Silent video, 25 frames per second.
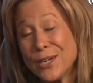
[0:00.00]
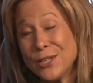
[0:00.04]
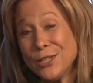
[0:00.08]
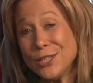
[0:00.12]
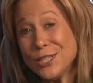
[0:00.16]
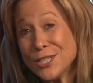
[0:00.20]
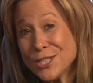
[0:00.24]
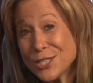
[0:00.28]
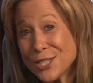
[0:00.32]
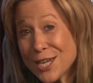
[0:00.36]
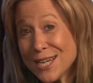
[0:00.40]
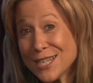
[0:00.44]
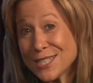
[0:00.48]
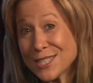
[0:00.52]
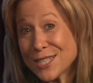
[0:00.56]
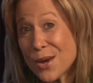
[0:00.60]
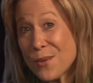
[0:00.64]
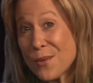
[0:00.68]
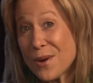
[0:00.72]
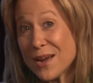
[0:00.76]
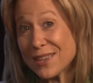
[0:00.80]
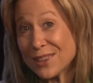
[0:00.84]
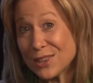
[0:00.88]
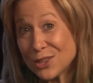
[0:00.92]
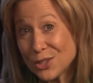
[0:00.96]
couldn't change
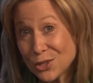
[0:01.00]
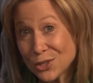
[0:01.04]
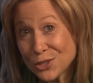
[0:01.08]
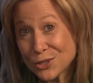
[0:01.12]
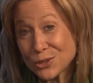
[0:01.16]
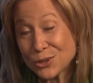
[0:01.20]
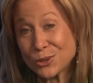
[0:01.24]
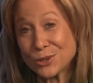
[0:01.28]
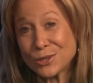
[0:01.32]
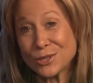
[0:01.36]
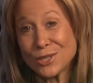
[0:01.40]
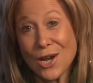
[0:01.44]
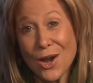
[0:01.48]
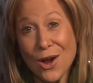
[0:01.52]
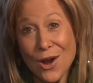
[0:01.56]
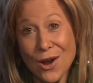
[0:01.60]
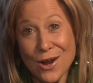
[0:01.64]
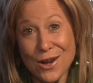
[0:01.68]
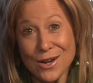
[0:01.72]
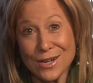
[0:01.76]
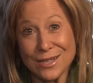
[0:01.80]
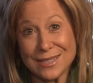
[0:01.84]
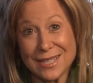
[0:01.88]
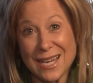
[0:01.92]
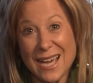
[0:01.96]
how I looked or
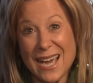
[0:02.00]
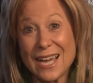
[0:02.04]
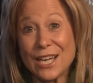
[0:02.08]
talked,